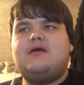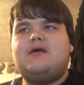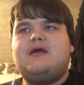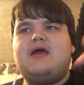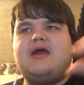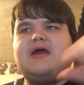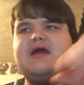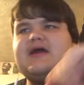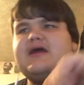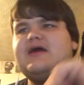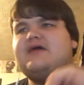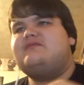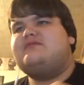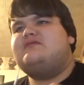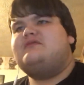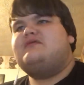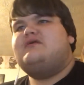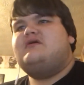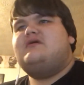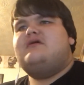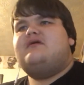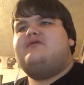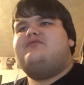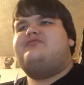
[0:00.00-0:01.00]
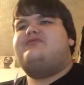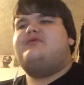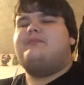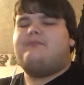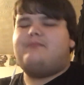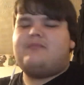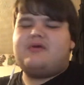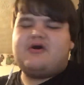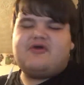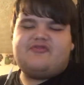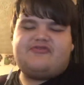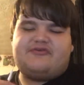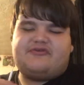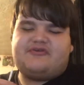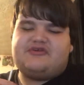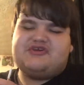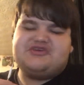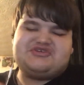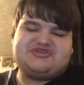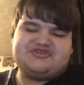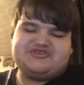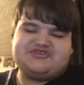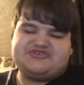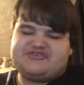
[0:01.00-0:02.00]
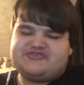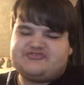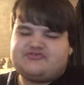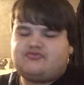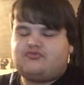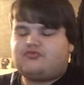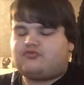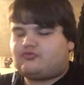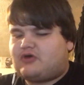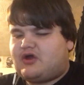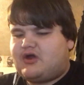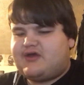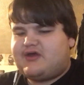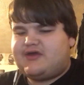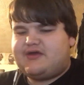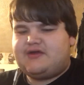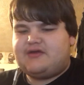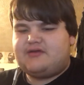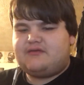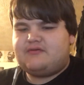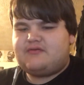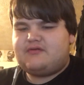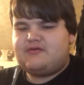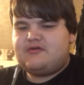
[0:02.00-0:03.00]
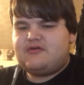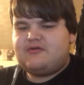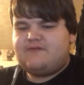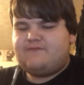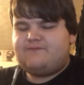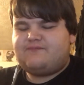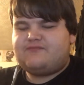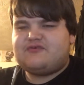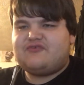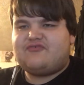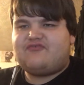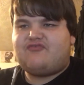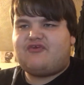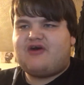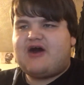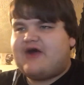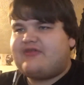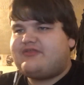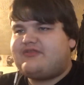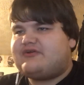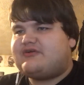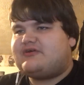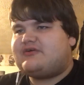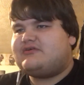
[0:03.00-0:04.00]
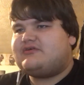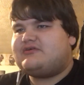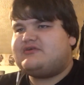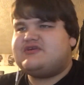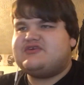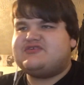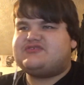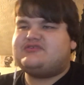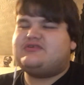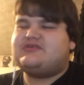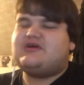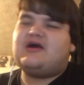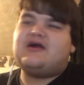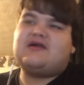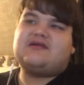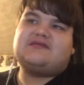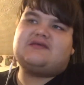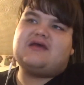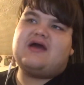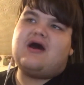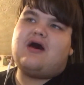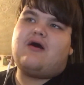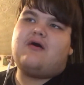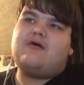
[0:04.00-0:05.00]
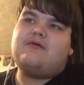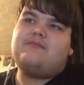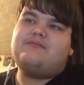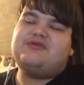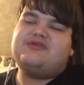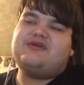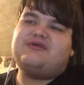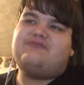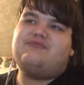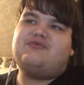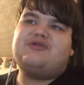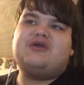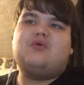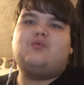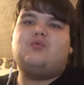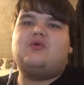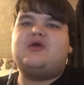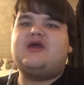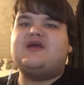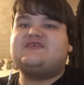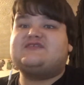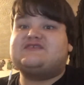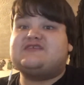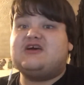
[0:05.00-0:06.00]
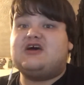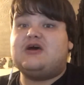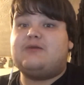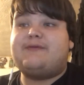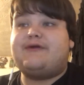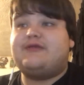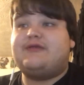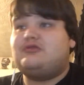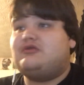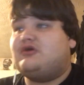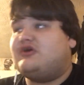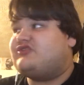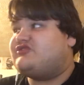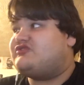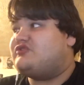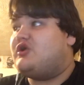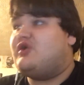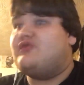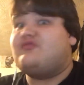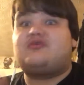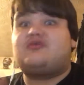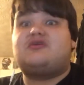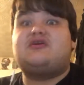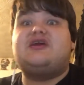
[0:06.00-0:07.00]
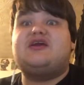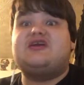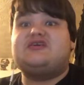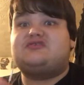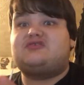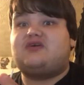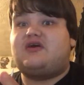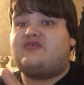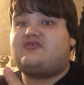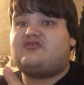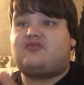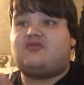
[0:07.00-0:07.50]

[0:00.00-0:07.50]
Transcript: And the mother is just crying. The father is knocked out, but then when he wakes up, he looks over, he starts